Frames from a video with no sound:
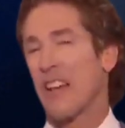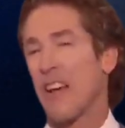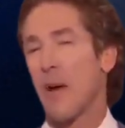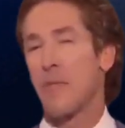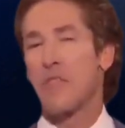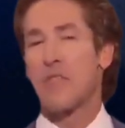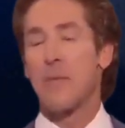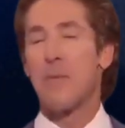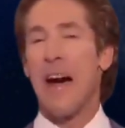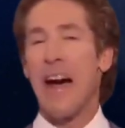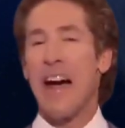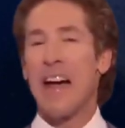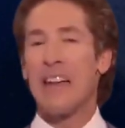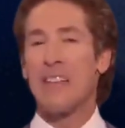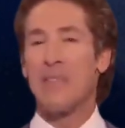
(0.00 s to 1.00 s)

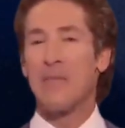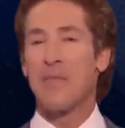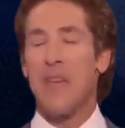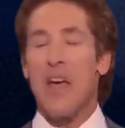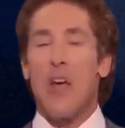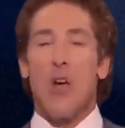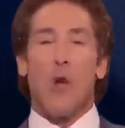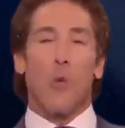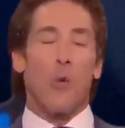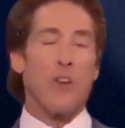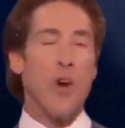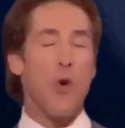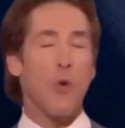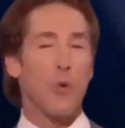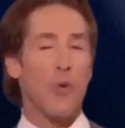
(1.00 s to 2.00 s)
Remember, the road to
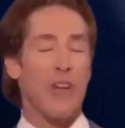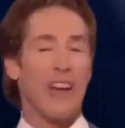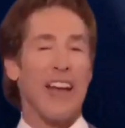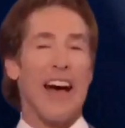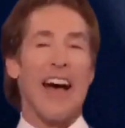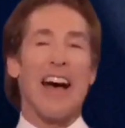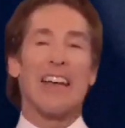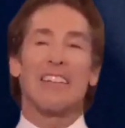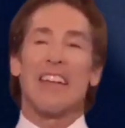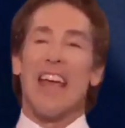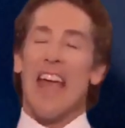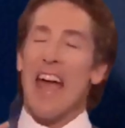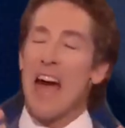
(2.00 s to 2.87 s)
success is not always